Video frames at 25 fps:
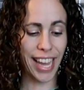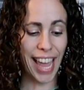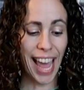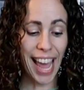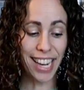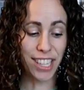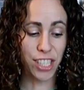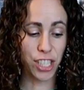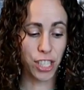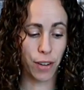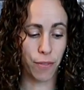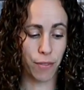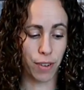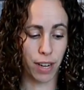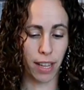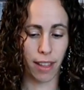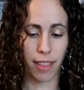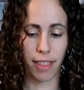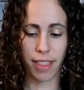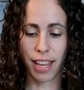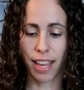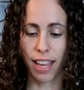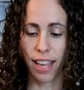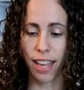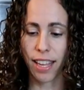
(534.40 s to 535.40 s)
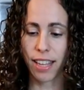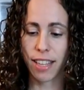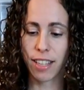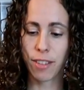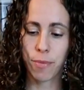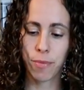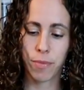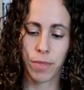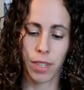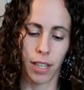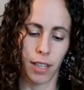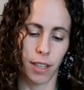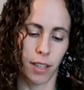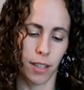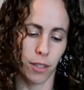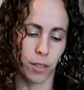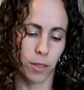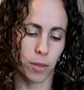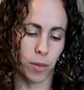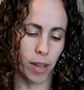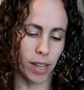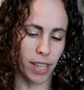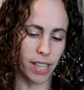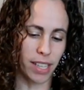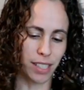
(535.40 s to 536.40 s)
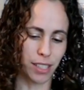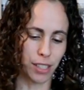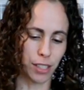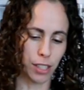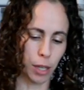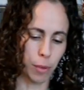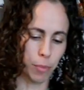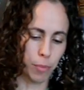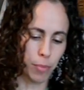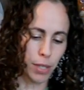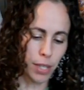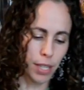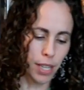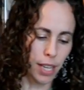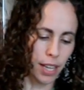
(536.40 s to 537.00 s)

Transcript: to catch everything. So I can dump